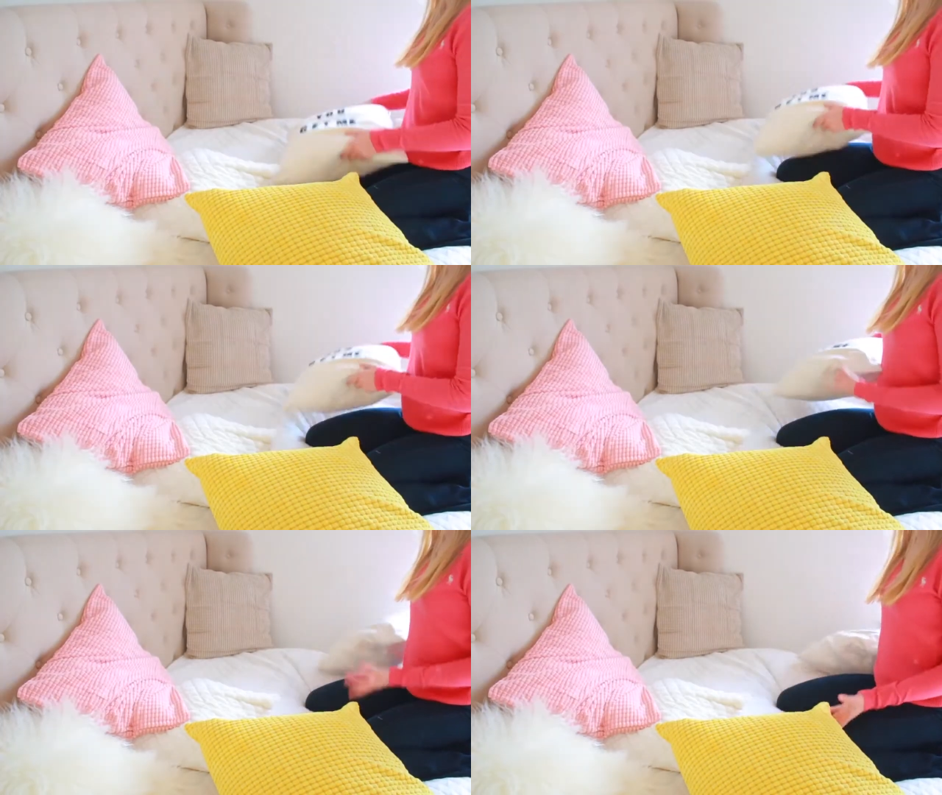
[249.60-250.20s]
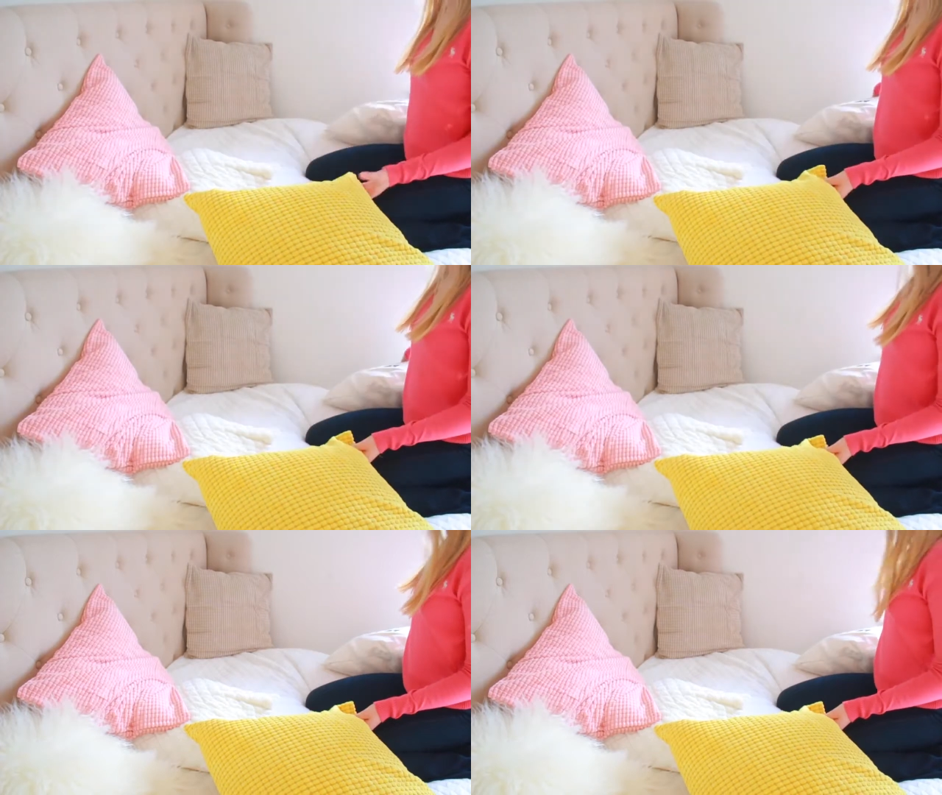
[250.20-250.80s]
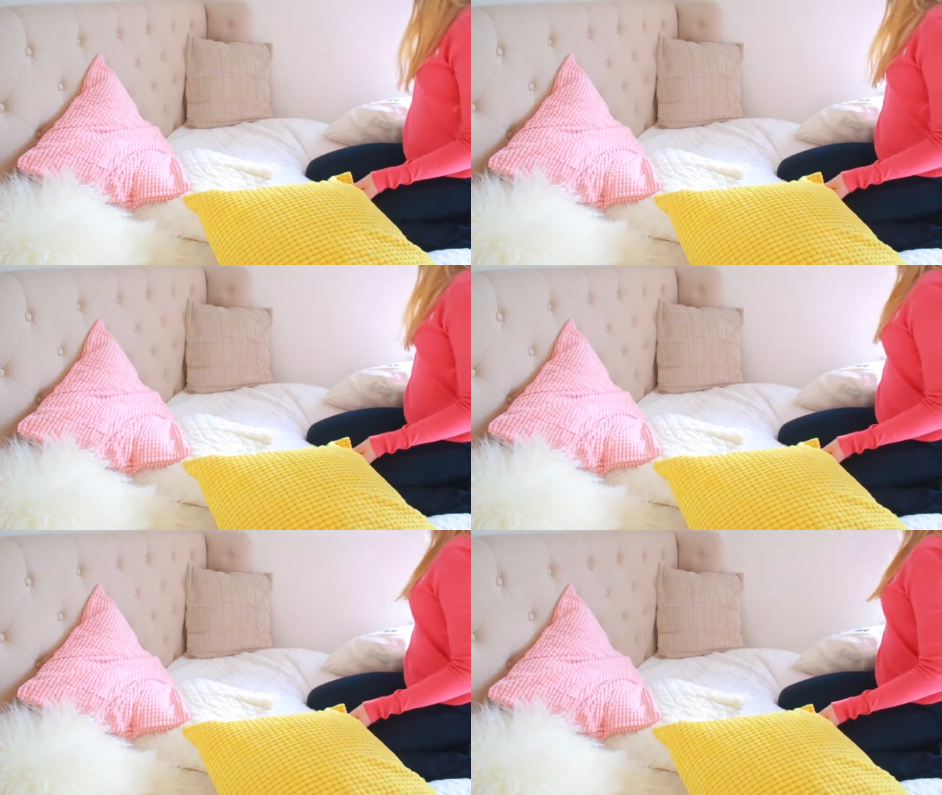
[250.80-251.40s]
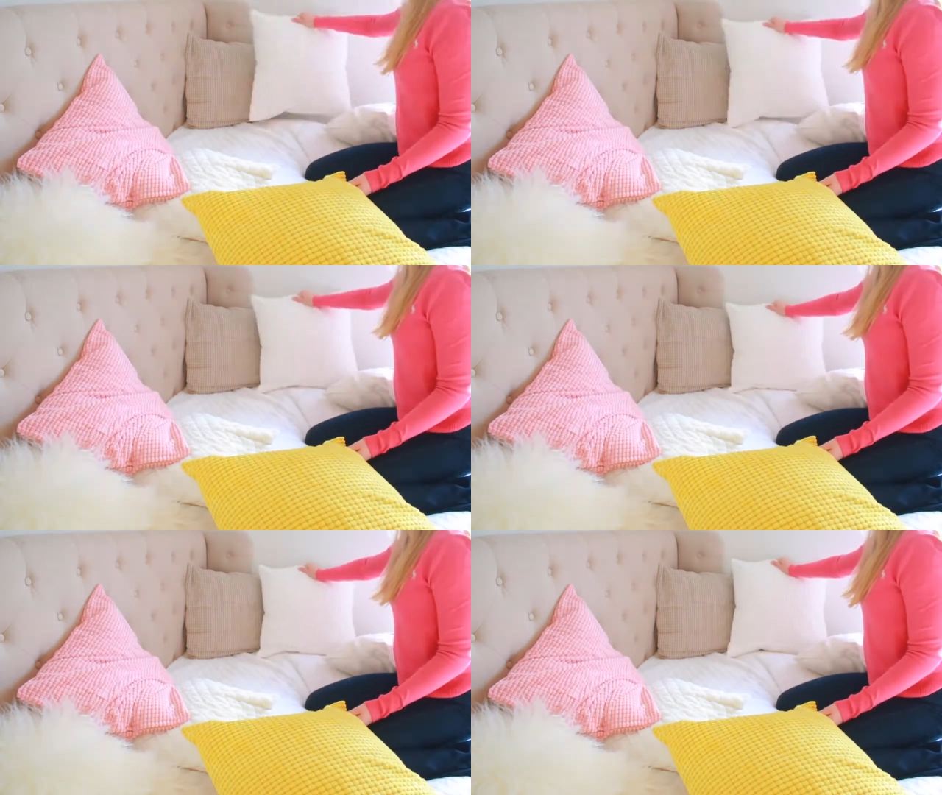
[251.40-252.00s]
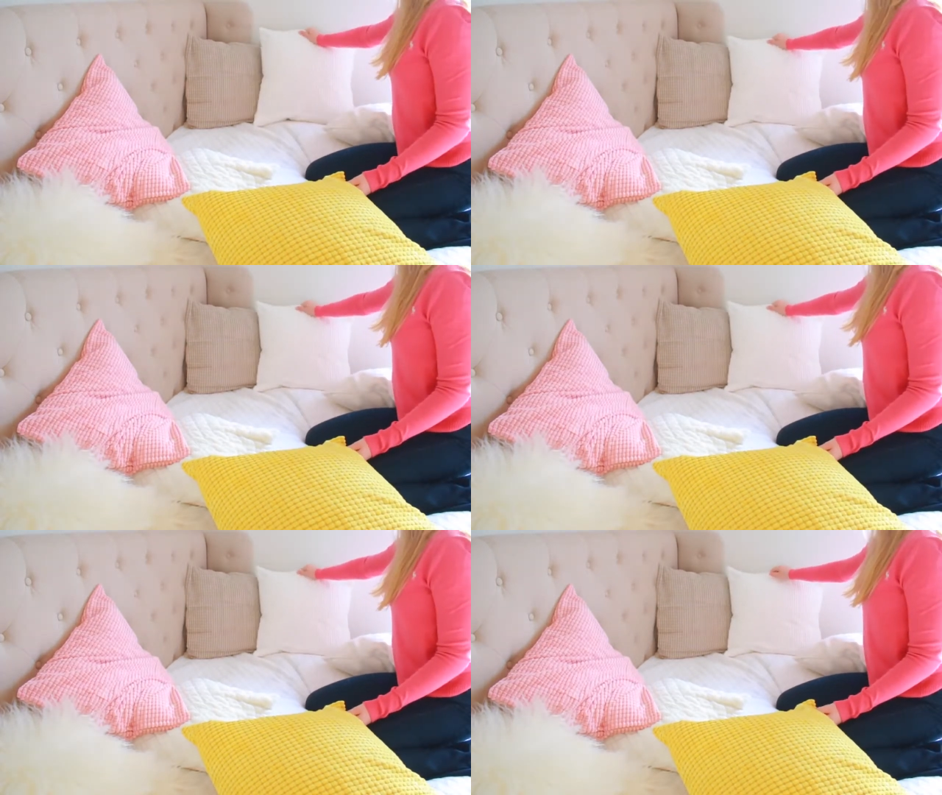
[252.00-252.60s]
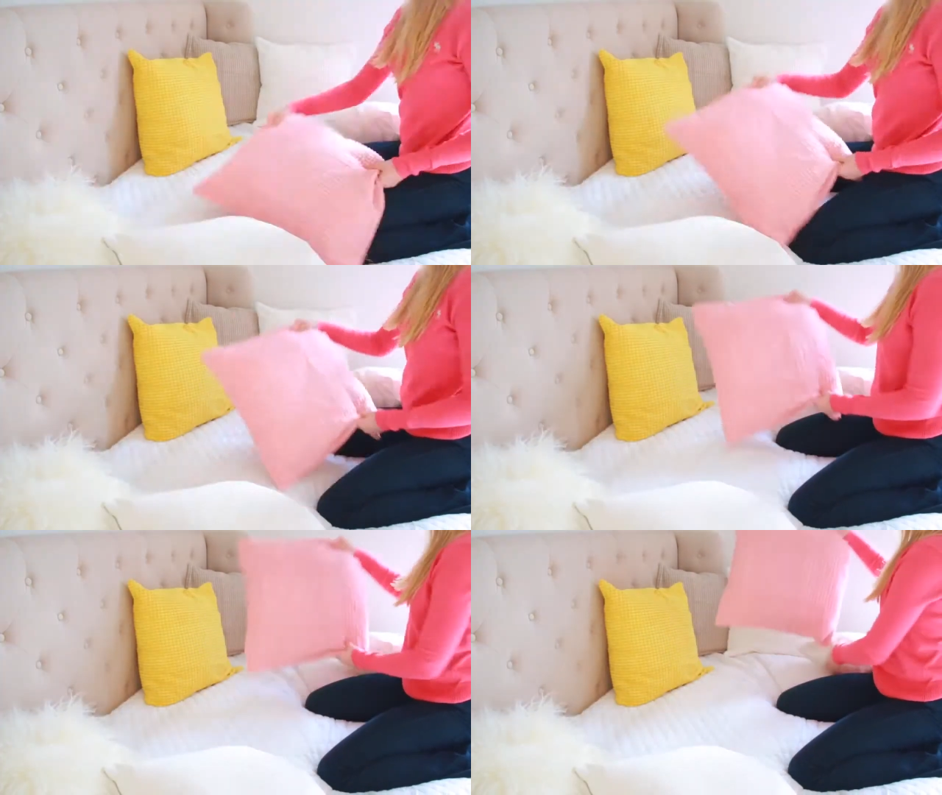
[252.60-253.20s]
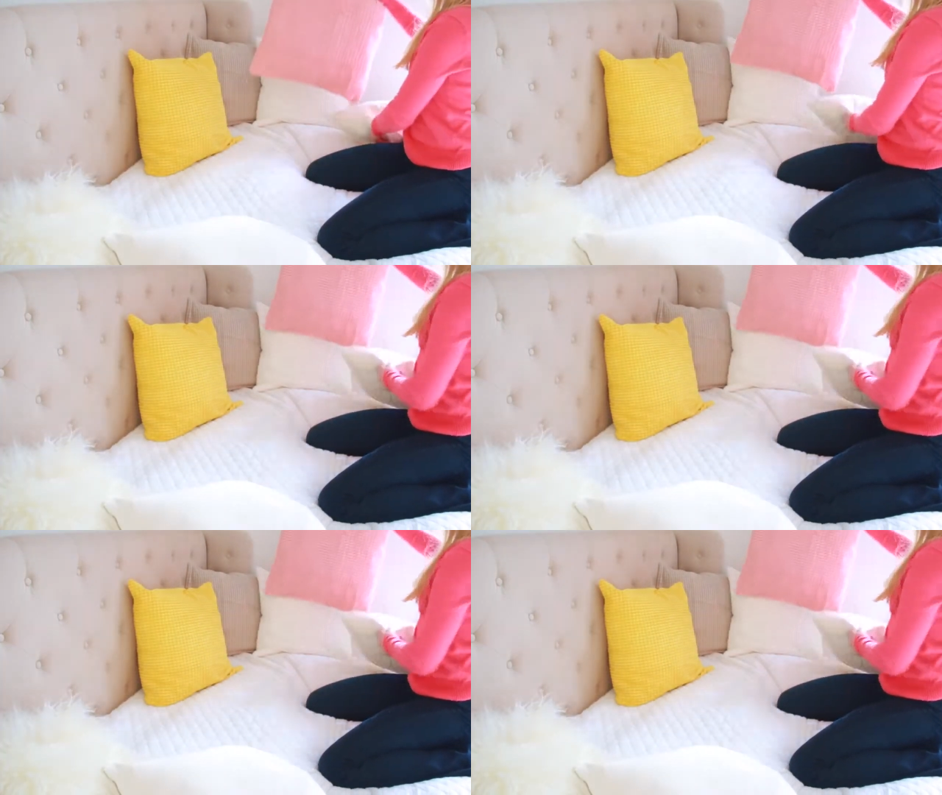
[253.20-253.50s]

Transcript: (no speaker visible)